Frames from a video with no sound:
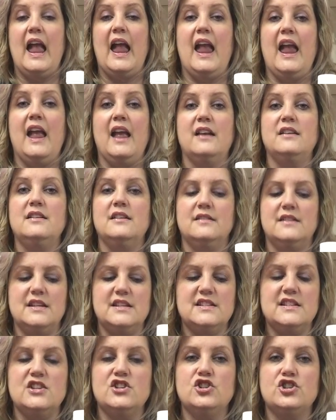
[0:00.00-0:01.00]
and
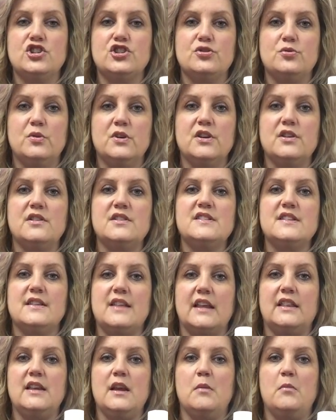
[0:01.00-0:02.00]
this ensures
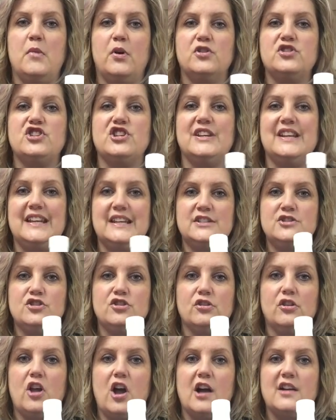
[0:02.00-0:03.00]
that the emulsion
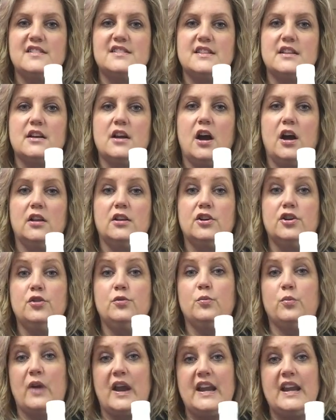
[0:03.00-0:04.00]
interlocks the
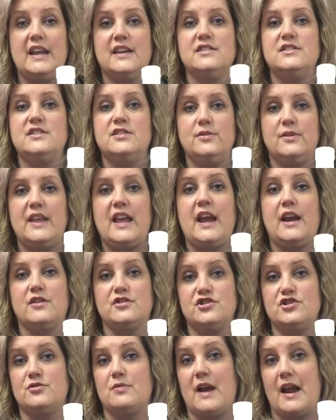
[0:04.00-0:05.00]
color right into the hair
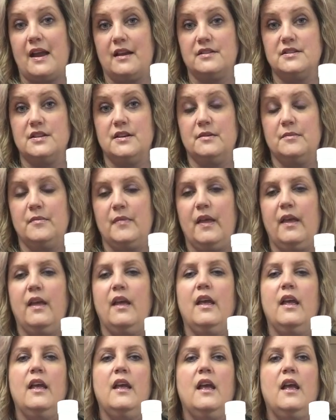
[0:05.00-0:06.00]
strand.
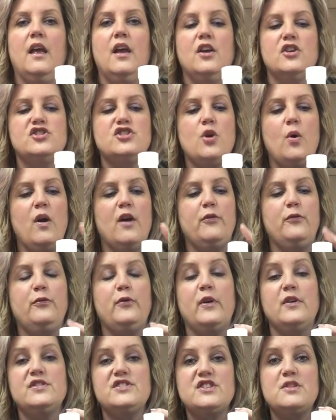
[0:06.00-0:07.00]
So our
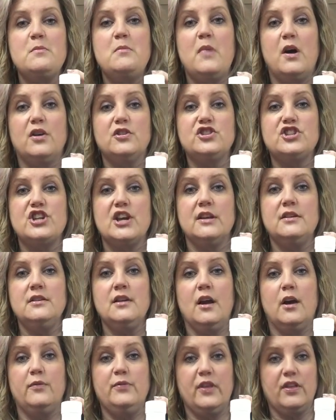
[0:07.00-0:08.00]
first emulsion
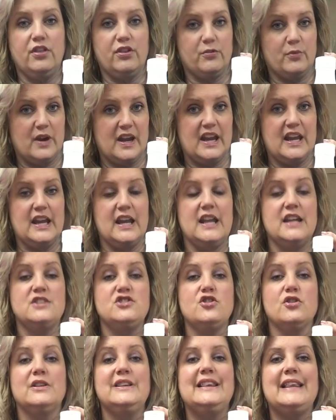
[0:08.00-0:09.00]
of the 3
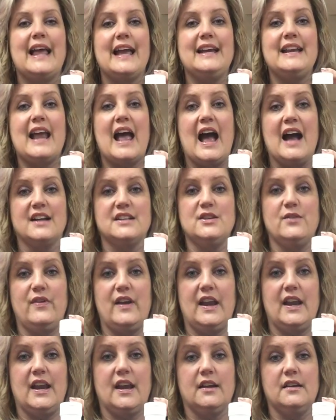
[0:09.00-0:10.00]
is your light
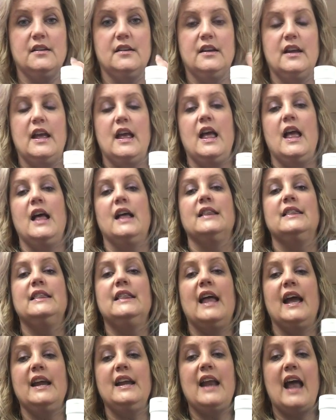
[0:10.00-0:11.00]
activating.
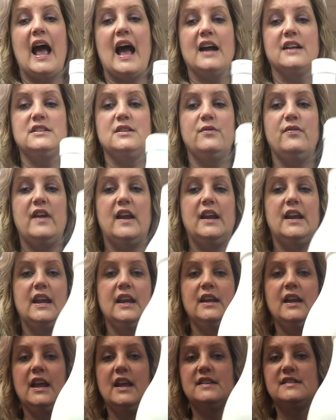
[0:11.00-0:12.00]
Light
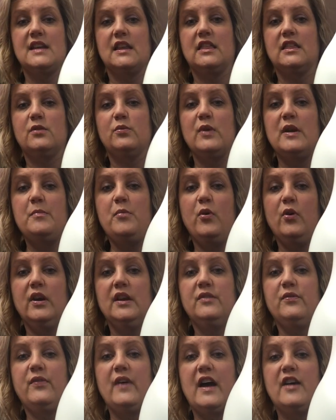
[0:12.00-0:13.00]
activating is a 3.5